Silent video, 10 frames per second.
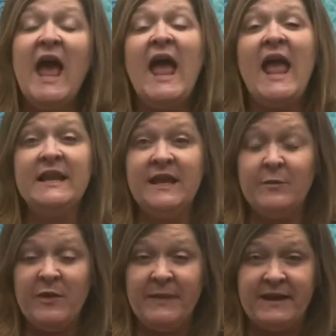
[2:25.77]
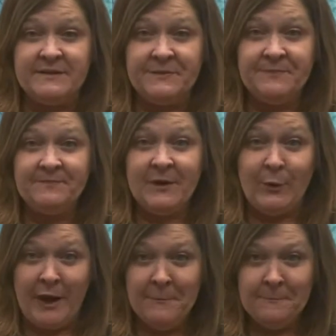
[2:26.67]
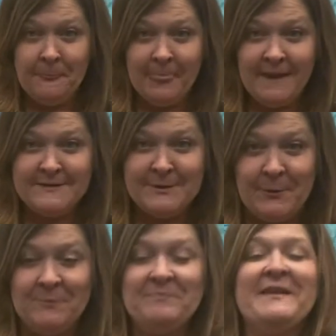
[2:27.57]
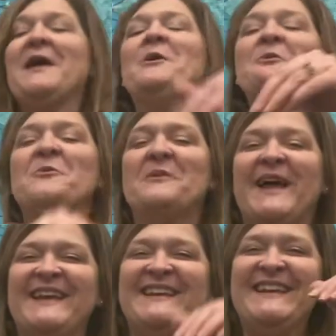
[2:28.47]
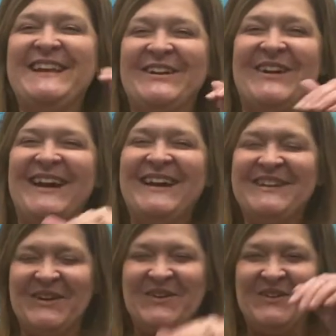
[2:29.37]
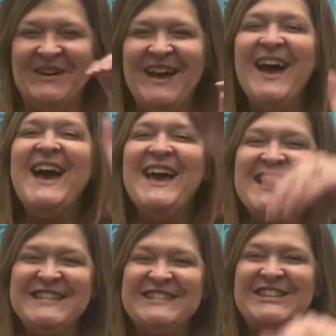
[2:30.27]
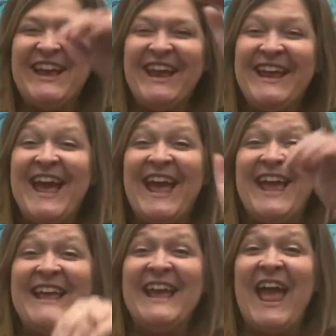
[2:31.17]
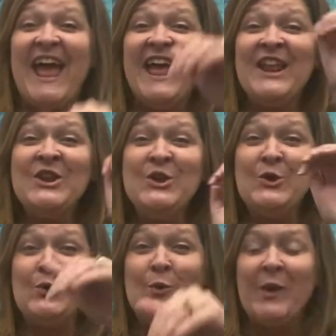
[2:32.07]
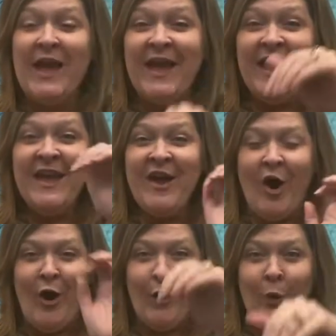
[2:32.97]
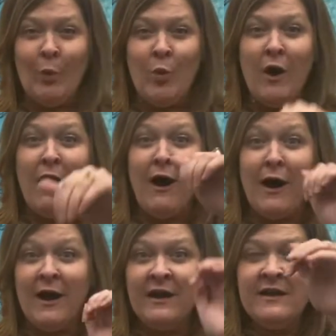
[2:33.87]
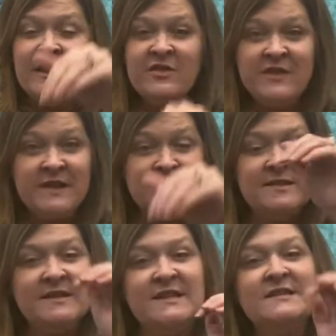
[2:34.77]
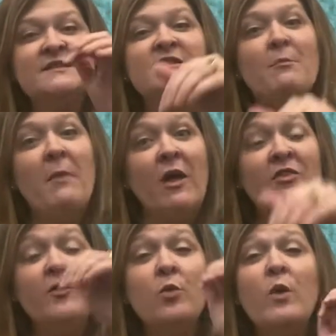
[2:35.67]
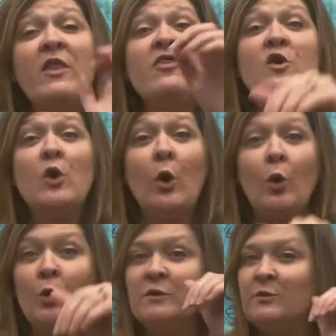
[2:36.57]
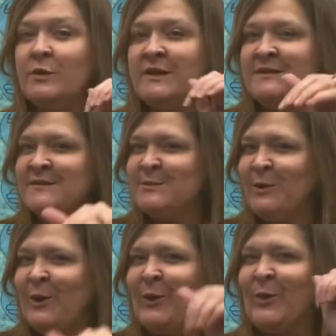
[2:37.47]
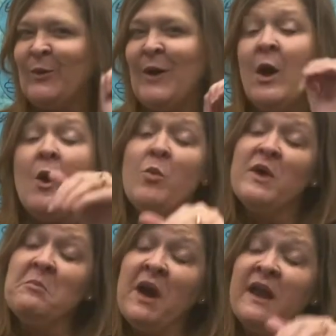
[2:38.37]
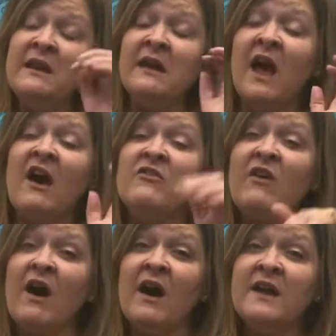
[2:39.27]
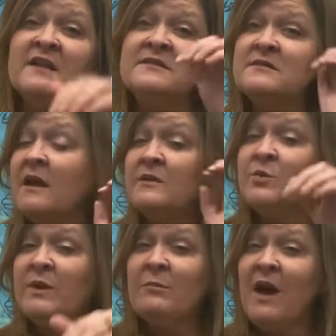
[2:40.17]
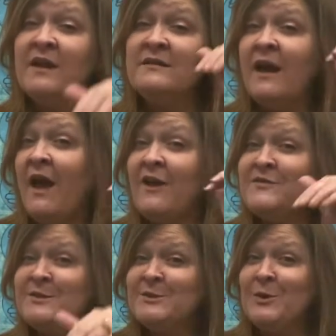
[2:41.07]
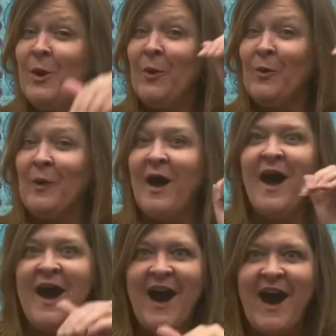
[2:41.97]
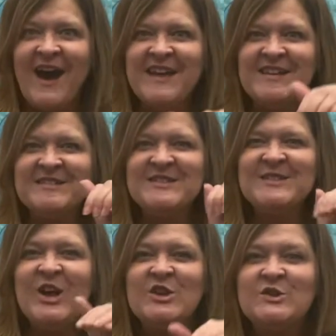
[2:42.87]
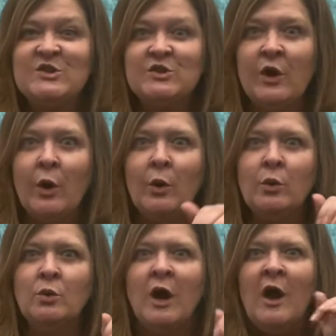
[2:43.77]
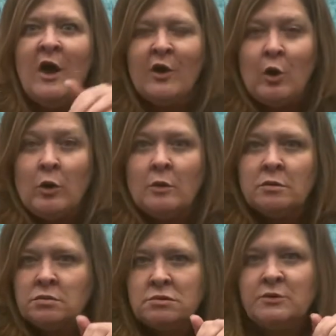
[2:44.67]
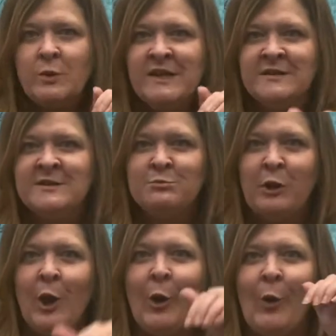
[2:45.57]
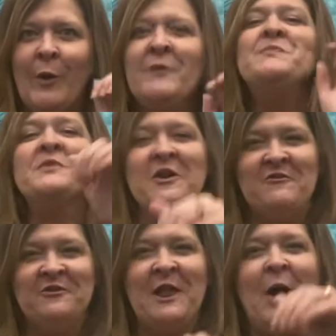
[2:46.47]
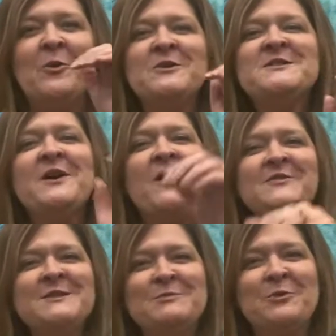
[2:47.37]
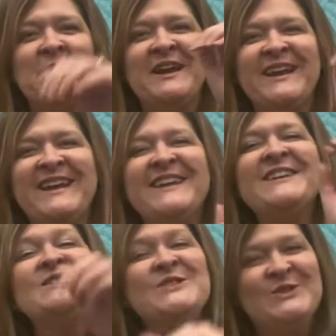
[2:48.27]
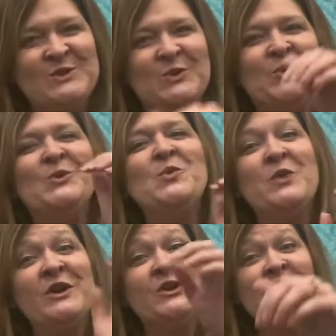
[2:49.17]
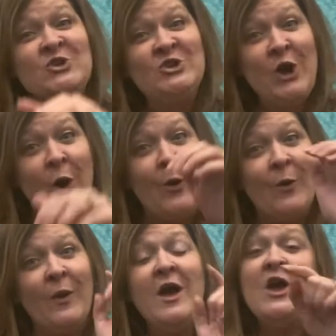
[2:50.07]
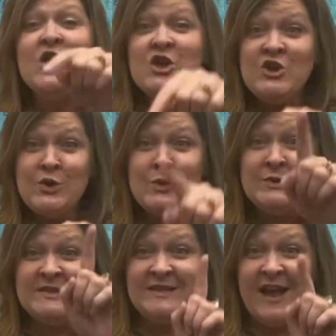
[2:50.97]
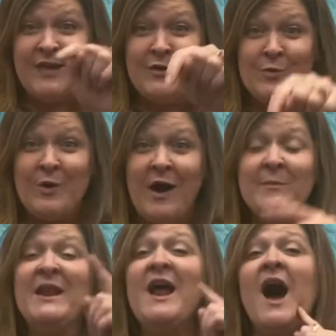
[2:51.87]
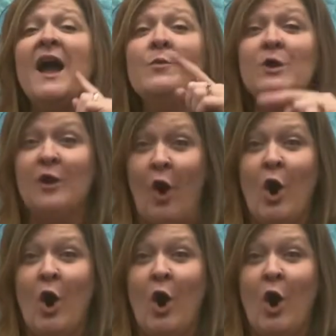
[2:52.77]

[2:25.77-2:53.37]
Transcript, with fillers: and keep the beat. Okay? So, ready, here I go. J A N U A R Y. This is the month when the cold winds blow. We might have ice and we might have snow. Ice, snow, cold winds blow. Flowers of spring soon will show. You say the rhyme and I will